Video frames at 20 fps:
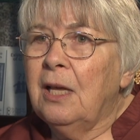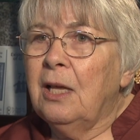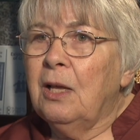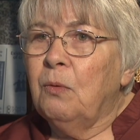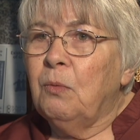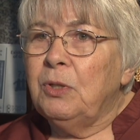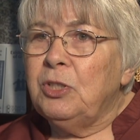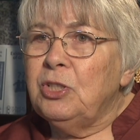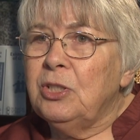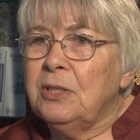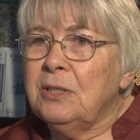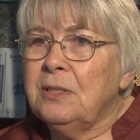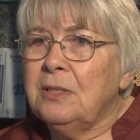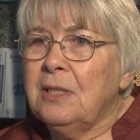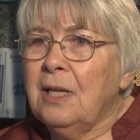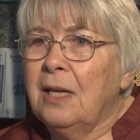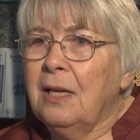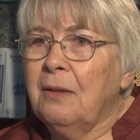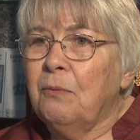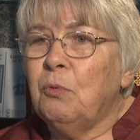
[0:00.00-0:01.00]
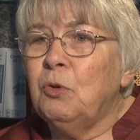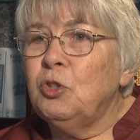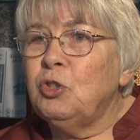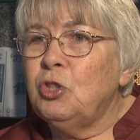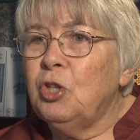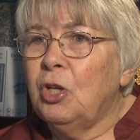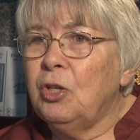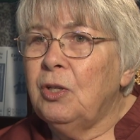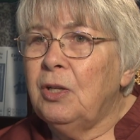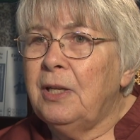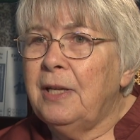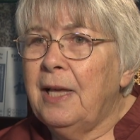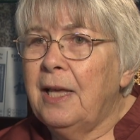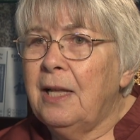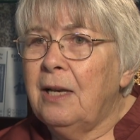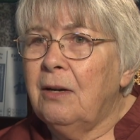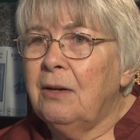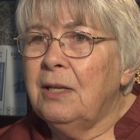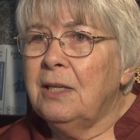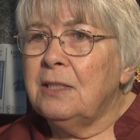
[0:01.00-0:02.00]
which is, we'll show you
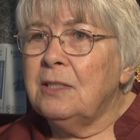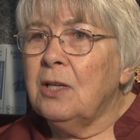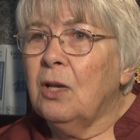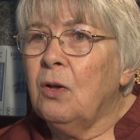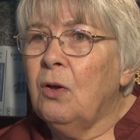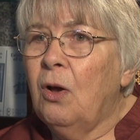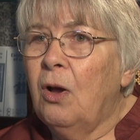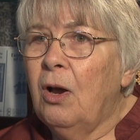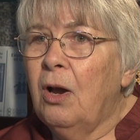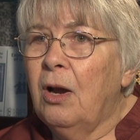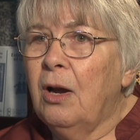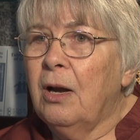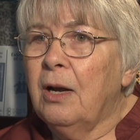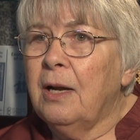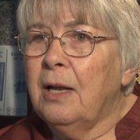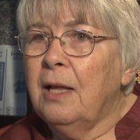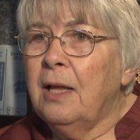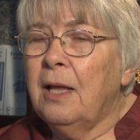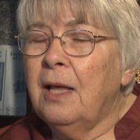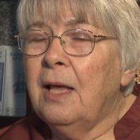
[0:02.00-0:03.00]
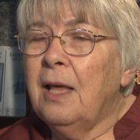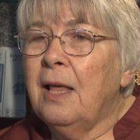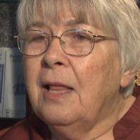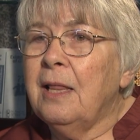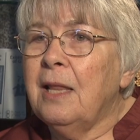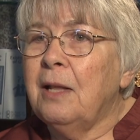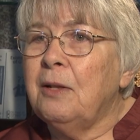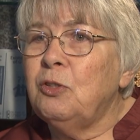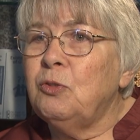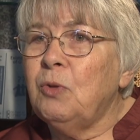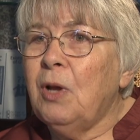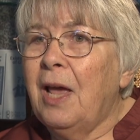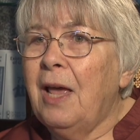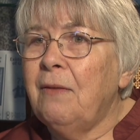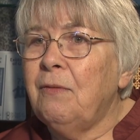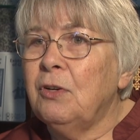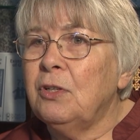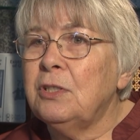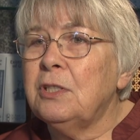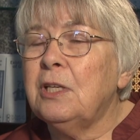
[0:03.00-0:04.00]
later, it's a card that
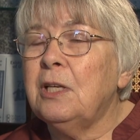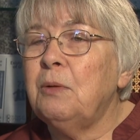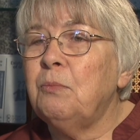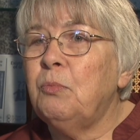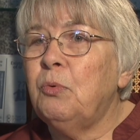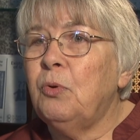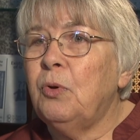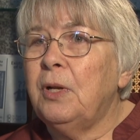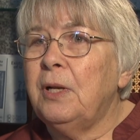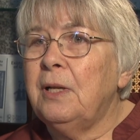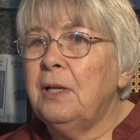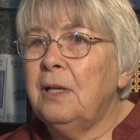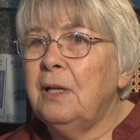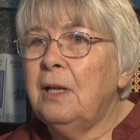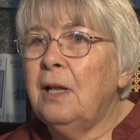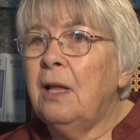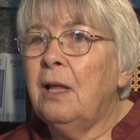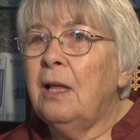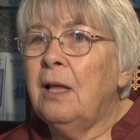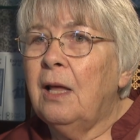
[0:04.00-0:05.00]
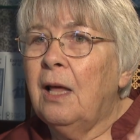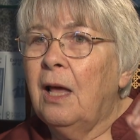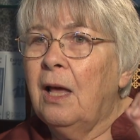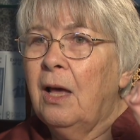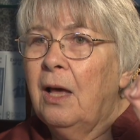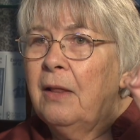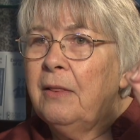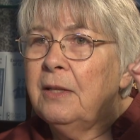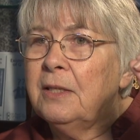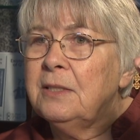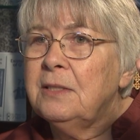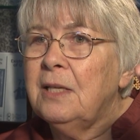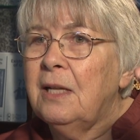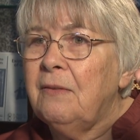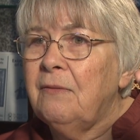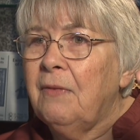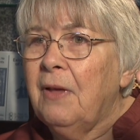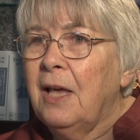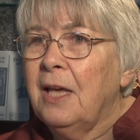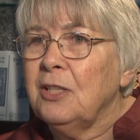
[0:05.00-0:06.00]
drivers can put on the
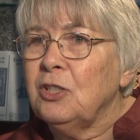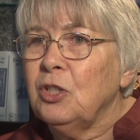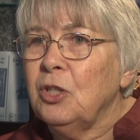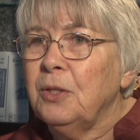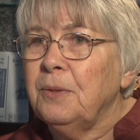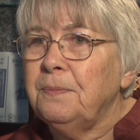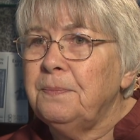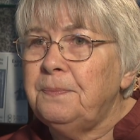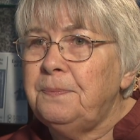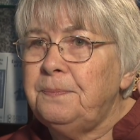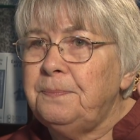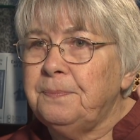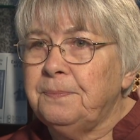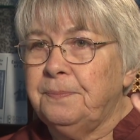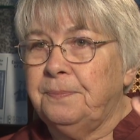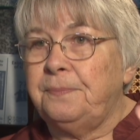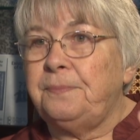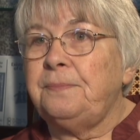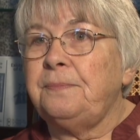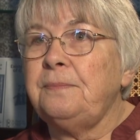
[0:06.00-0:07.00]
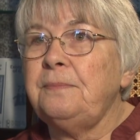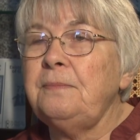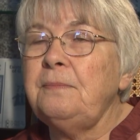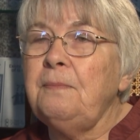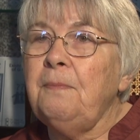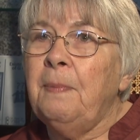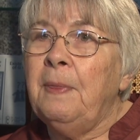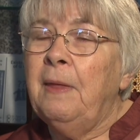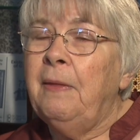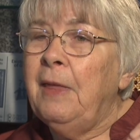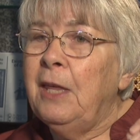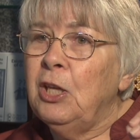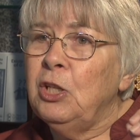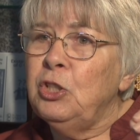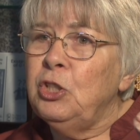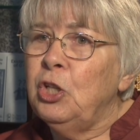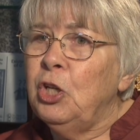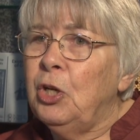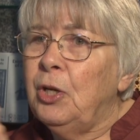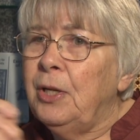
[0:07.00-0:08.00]
sun visor. They can
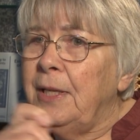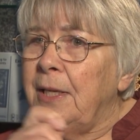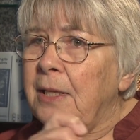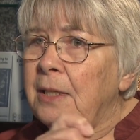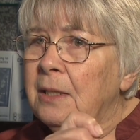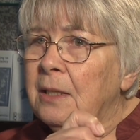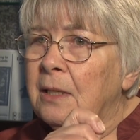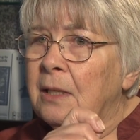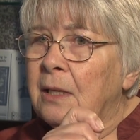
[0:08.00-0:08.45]
turn it.